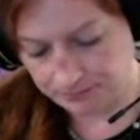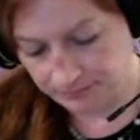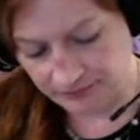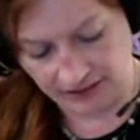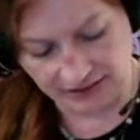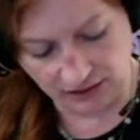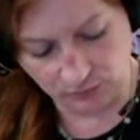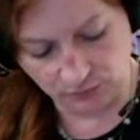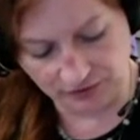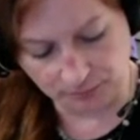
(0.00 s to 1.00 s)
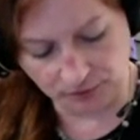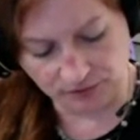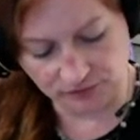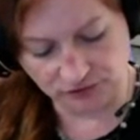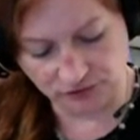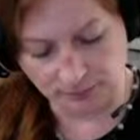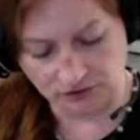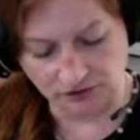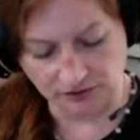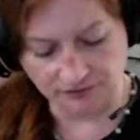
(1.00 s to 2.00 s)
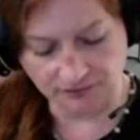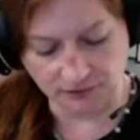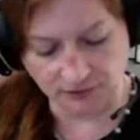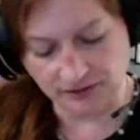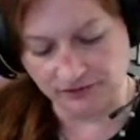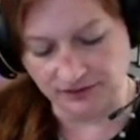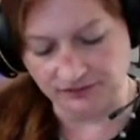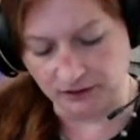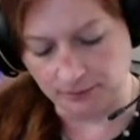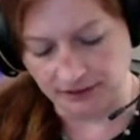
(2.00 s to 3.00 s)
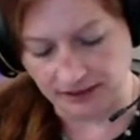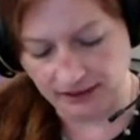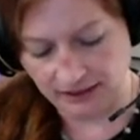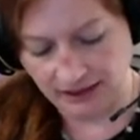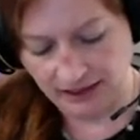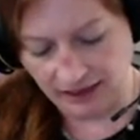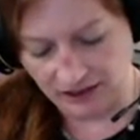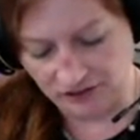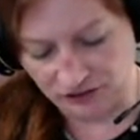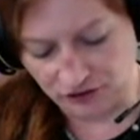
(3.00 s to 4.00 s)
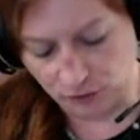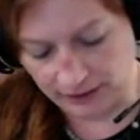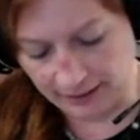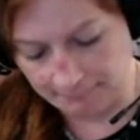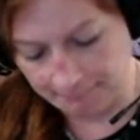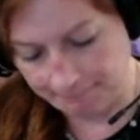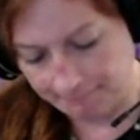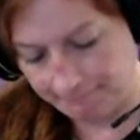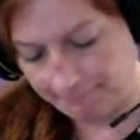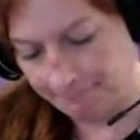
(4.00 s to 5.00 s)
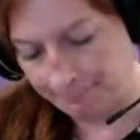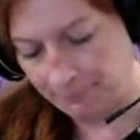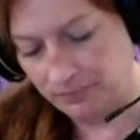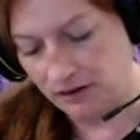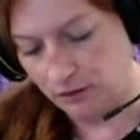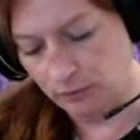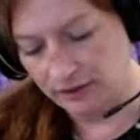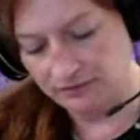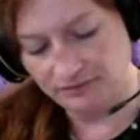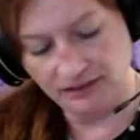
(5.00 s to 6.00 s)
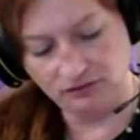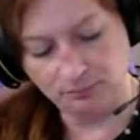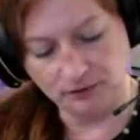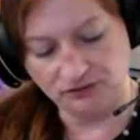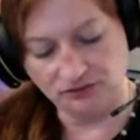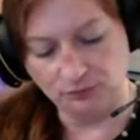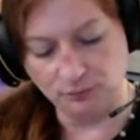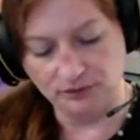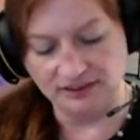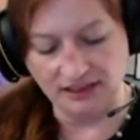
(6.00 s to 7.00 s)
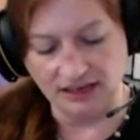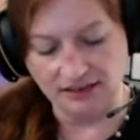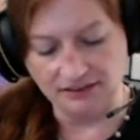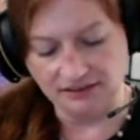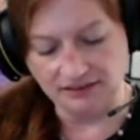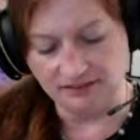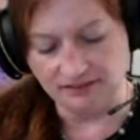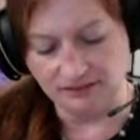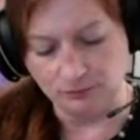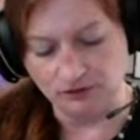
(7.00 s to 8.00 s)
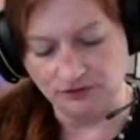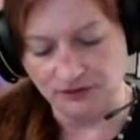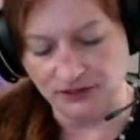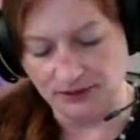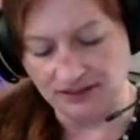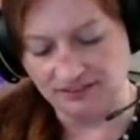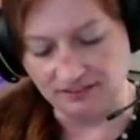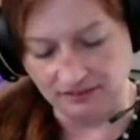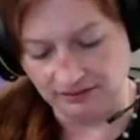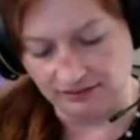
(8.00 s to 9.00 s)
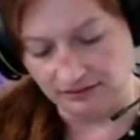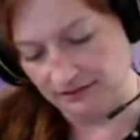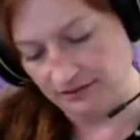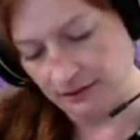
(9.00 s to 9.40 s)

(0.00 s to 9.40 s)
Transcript: and then with the Provost Marshal for the 5th Army, and you know what? Not one of these persons would deny that the system was for U.S. citizens.